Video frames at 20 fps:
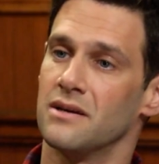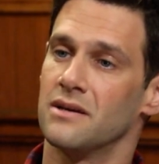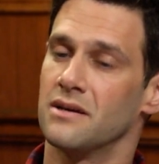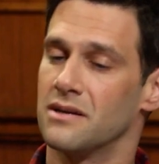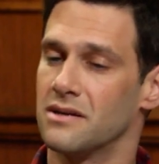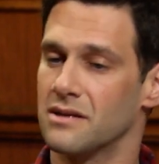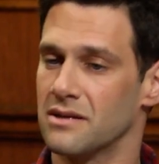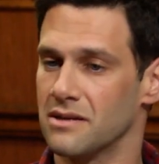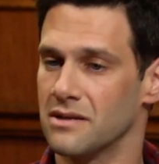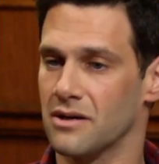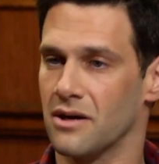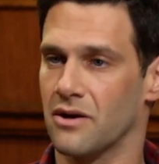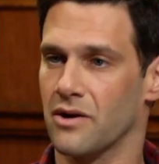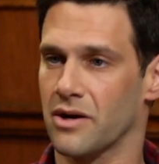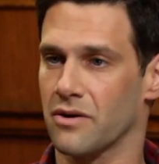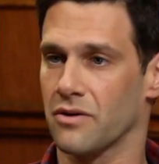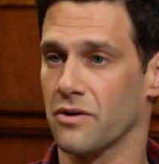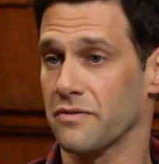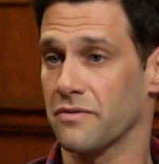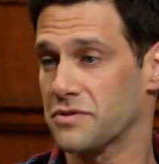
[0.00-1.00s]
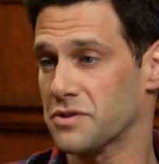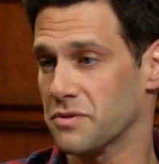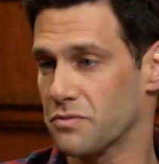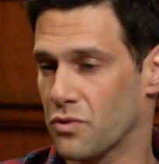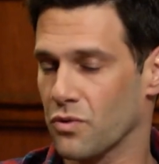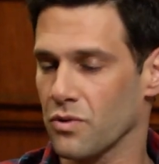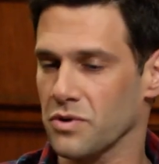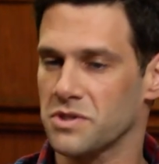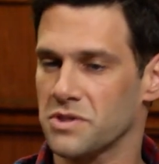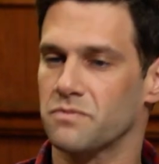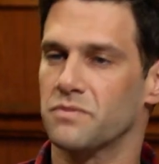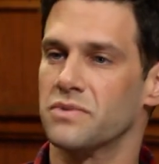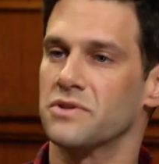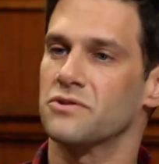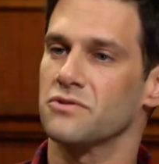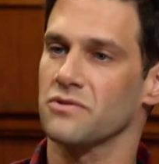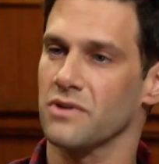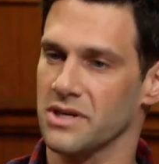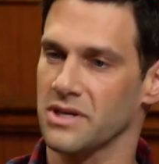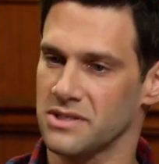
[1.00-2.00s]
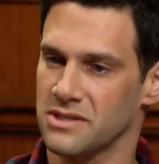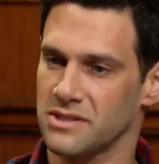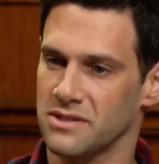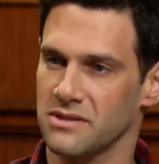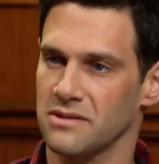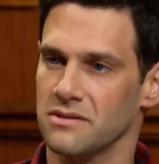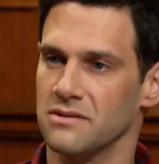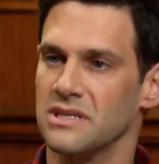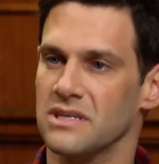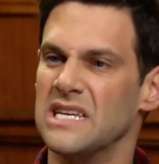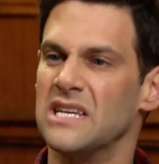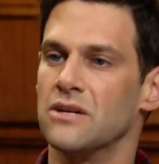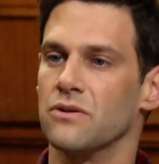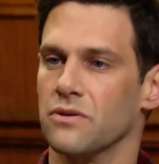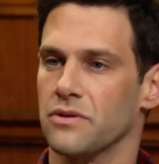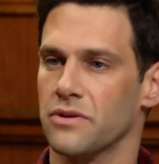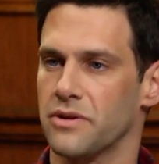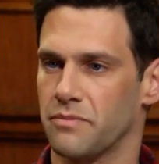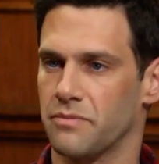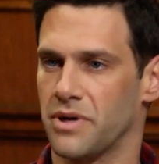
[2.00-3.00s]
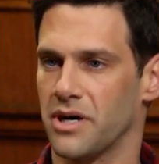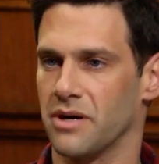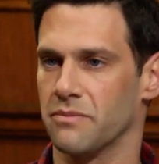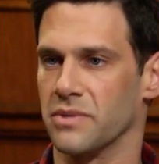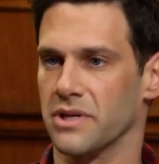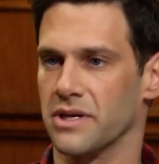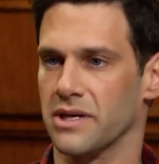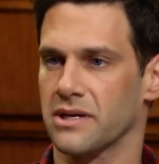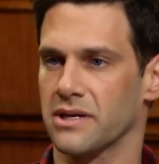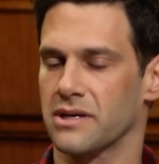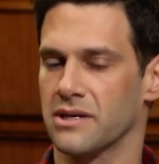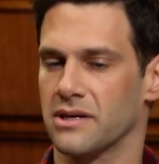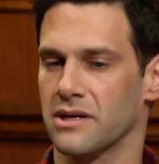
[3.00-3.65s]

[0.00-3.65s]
and, you know, I don't know if supports, but tries to needle the public.